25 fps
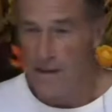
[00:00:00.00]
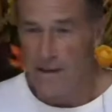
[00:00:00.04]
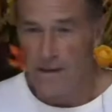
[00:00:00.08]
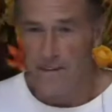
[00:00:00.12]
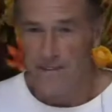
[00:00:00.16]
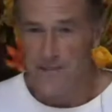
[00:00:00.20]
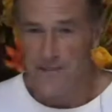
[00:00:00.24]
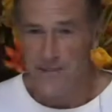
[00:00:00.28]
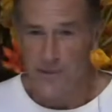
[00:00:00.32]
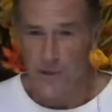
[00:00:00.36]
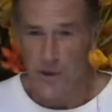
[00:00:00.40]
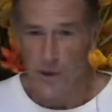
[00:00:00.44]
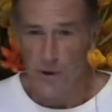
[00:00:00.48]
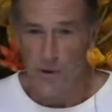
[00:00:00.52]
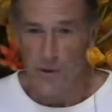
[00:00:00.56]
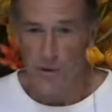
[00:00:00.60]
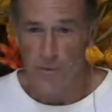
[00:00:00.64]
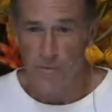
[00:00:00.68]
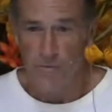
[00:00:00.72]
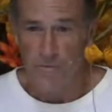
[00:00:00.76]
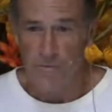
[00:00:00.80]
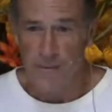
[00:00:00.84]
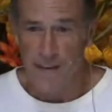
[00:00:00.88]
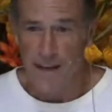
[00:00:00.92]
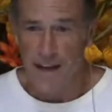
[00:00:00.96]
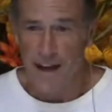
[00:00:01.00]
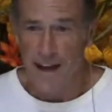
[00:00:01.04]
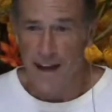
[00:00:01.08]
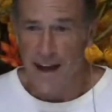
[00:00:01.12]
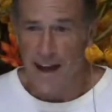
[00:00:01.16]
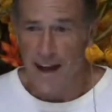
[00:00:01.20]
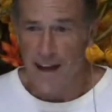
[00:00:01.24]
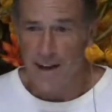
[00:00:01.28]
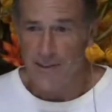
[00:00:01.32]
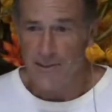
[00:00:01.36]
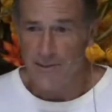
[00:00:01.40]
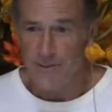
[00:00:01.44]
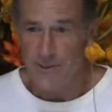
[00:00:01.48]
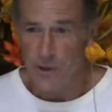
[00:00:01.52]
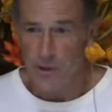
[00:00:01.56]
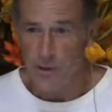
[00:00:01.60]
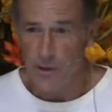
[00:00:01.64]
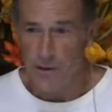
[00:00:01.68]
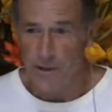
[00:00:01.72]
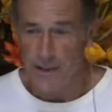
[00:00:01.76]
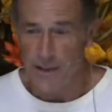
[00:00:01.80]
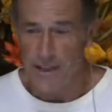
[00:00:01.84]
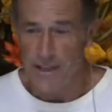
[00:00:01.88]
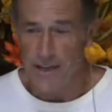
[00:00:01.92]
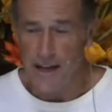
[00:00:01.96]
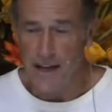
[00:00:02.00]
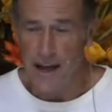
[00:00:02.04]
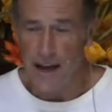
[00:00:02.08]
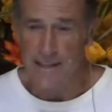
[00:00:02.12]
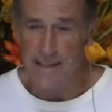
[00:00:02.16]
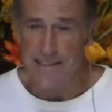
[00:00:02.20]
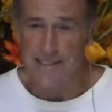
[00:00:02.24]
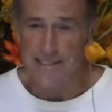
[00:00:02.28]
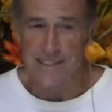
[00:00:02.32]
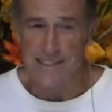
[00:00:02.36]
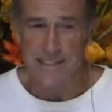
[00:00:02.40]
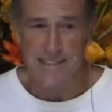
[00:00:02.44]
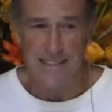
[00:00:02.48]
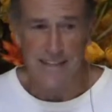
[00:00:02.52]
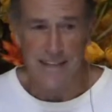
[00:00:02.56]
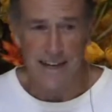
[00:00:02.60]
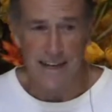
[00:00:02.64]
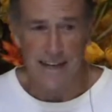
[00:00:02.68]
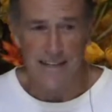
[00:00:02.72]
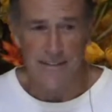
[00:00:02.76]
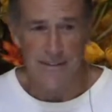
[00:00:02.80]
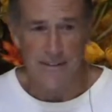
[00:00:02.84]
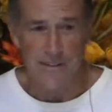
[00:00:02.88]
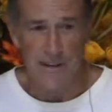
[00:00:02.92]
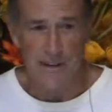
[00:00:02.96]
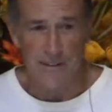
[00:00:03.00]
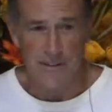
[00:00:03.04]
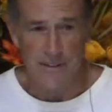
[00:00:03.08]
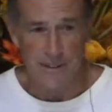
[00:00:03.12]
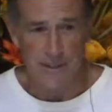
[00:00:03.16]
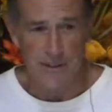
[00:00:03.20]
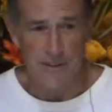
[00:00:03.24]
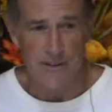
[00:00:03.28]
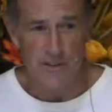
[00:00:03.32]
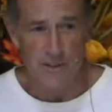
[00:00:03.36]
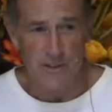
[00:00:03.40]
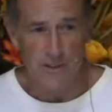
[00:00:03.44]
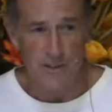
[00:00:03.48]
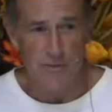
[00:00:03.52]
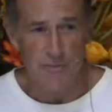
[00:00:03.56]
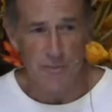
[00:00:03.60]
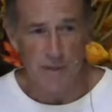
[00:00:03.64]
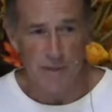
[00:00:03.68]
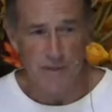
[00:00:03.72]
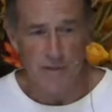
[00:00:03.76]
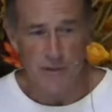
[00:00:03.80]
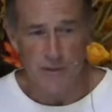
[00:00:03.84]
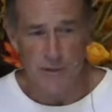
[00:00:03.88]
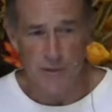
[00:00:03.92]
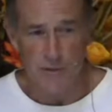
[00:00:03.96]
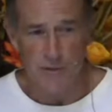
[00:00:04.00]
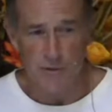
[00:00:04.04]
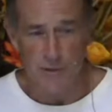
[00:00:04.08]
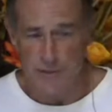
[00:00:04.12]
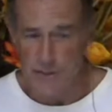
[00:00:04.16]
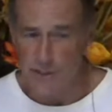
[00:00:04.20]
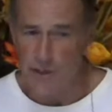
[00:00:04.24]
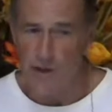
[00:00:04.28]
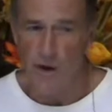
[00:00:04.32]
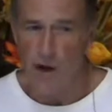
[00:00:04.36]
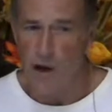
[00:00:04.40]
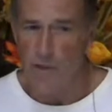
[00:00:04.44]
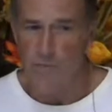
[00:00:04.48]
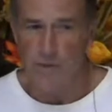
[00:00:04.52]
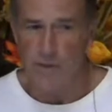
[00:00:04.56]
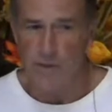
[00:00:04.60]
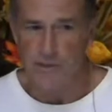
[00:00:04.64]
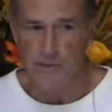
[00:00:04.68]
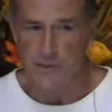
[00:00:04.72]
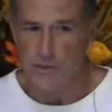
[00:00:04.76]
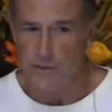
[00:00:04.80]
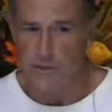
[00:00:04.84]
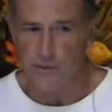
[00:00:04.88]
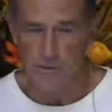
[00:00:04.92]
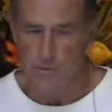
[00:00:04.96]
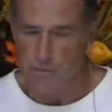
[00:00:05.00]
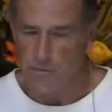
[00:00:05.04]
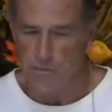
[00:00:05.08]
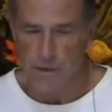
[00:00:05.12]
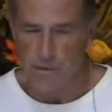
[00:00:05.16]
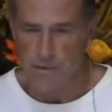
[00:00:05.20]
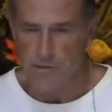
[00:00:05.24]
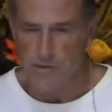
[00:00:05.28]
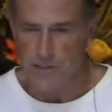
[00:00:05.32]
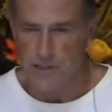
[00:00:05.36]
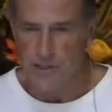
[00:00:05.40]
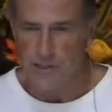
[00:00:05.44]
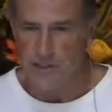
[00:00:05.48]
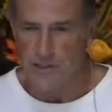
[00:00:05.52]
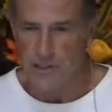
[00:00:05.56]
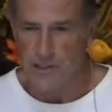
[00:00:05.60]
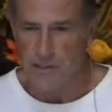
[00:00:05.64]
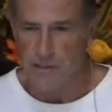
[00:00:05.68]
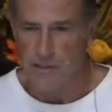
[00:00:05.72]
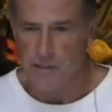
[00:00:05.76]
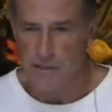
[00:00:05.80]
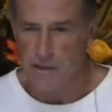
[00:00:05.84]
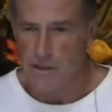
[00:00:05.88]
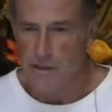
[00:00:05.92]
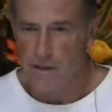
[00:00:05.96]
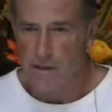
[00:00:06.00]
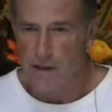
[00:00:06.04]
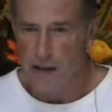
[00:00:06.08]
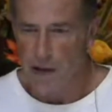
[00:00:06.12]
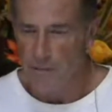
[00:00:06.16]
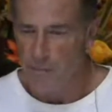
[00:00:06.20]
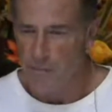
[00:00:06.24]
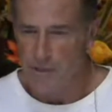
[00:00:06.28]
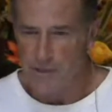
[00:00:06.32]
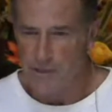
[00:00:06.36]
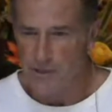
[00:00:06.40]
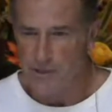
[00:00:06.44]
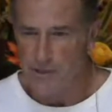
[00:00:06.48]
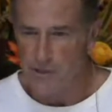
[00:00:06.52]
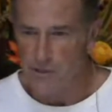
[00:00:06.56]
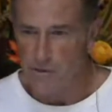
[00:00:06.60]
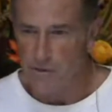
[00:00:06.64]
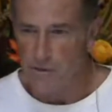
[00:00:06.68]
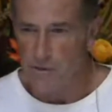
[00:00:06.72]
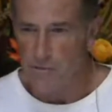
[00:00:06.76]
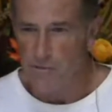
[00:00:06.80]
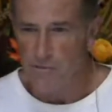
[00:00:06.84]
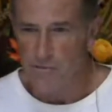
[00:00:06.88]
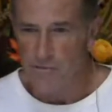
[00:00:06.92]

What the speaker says: So I said tonight at dinner, did you beat Sue? He said, oh, I beat Sue. That was easy. I beat Sue.